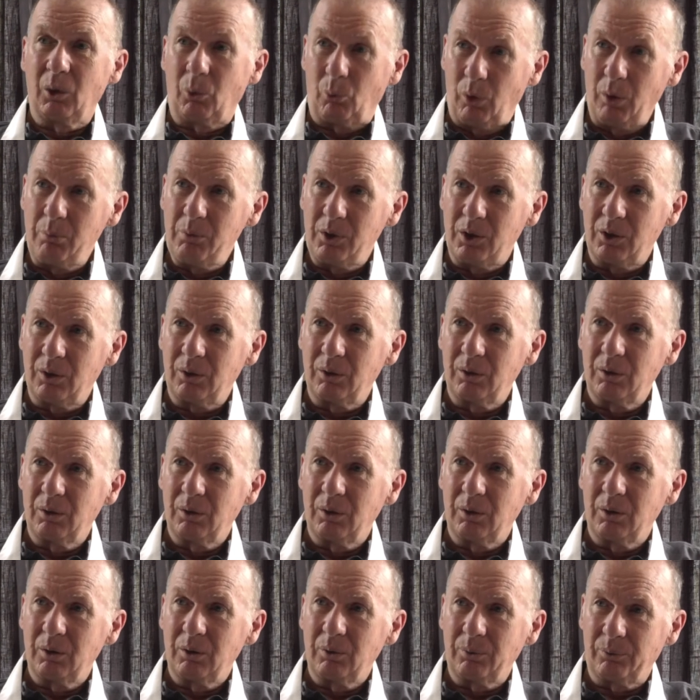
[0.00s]
women
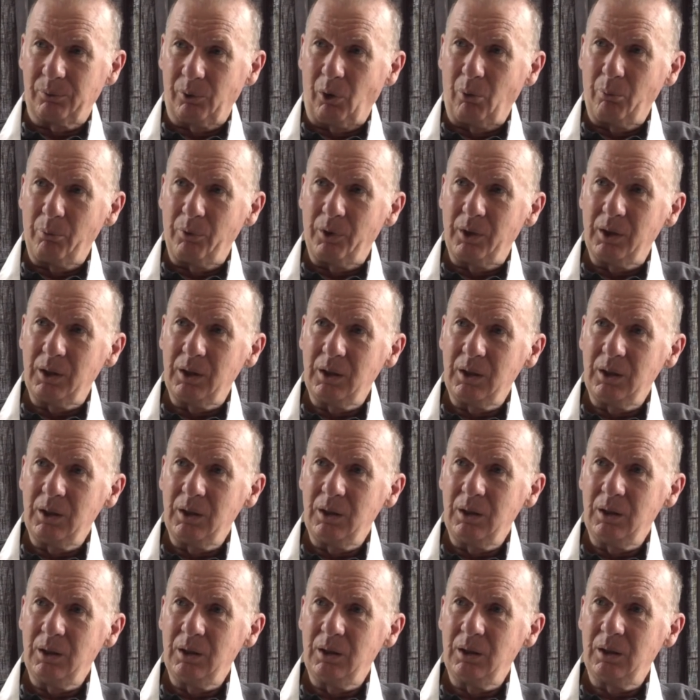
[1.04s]
from
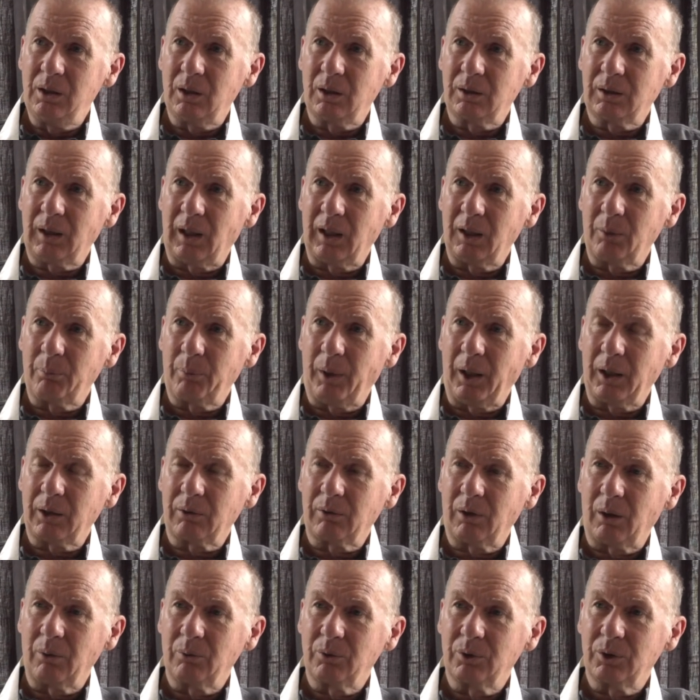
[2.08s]
the uh, Dalit
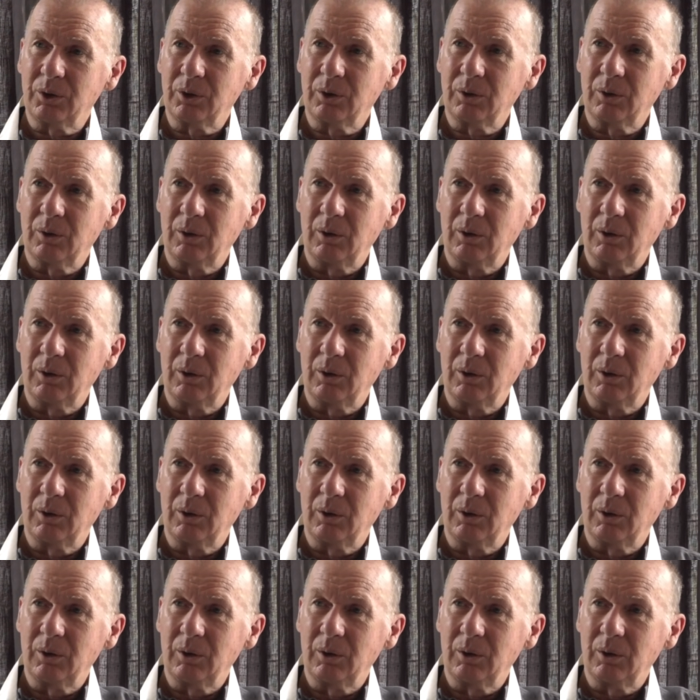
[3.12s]
background.